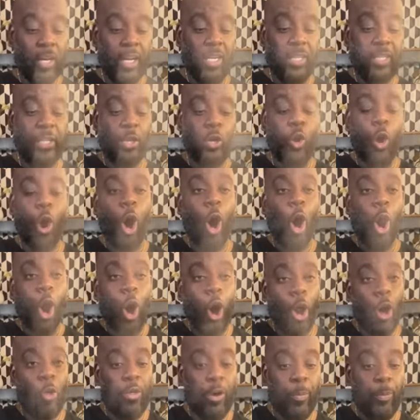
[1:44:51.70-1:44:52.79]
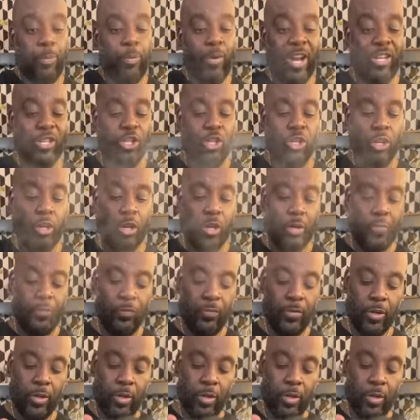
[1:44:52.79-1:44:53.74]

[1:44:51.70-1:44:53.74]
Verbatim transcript: until all the pressure